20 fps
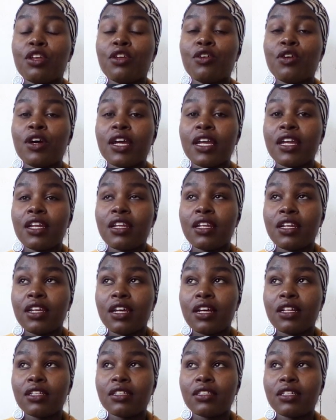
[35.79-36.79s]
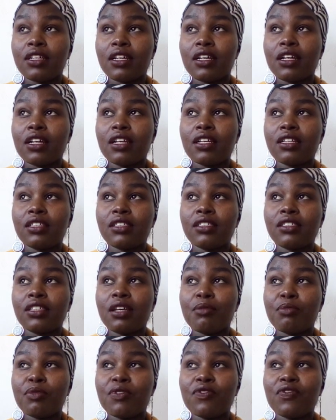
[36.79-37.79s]
Go ahead and answer
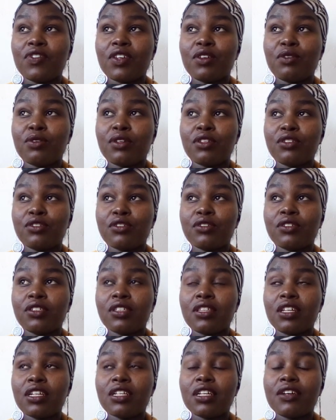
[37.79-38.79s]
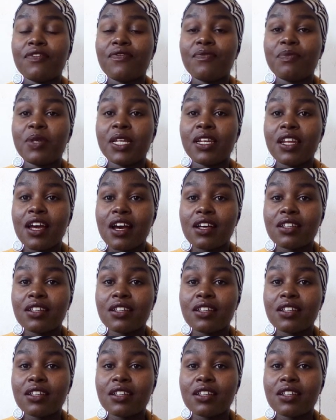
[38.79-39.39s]
some of the questions that have been